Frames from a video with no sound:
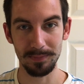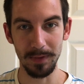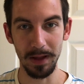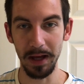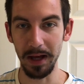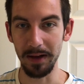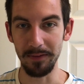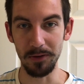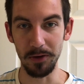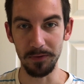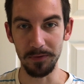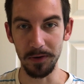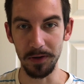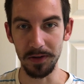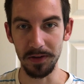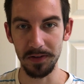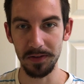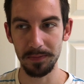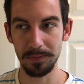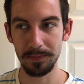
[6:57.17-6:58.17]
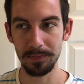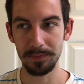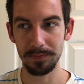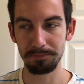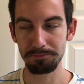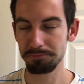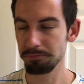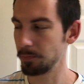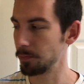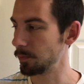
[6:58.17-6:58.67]
I have no friends.
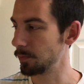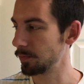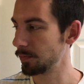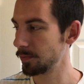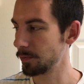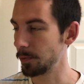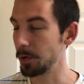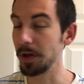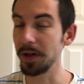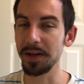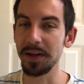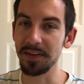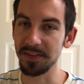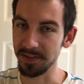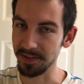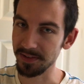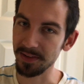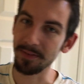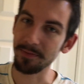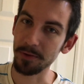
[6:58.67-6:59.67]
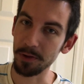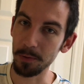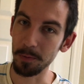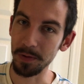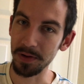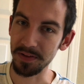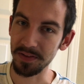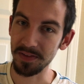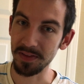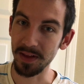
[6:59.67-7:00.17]
Well, I guess except for the
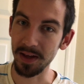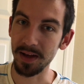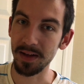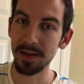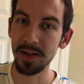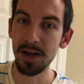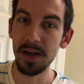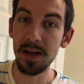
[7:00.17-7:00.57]
ones that